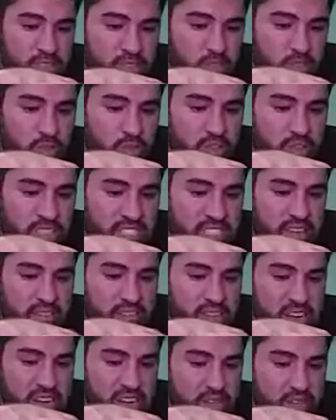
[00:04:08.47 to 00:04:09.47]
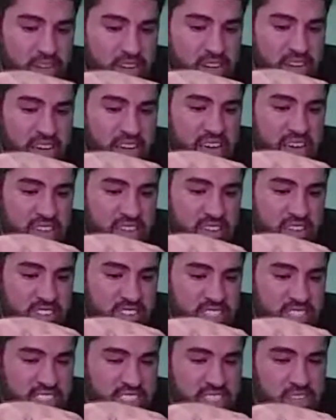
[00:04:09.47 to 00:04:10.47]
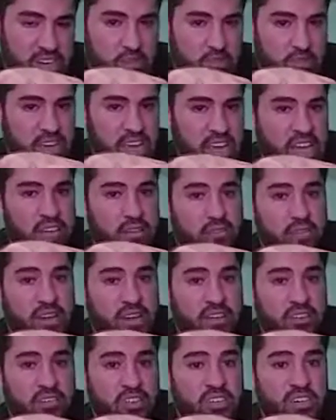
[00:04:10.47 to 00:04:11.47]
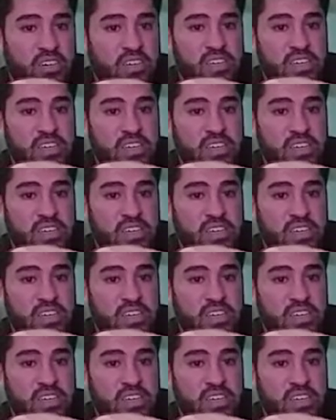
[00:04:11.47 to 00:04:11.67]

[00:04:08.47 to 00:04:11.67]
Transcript: or seven hour day or six hour day whatever.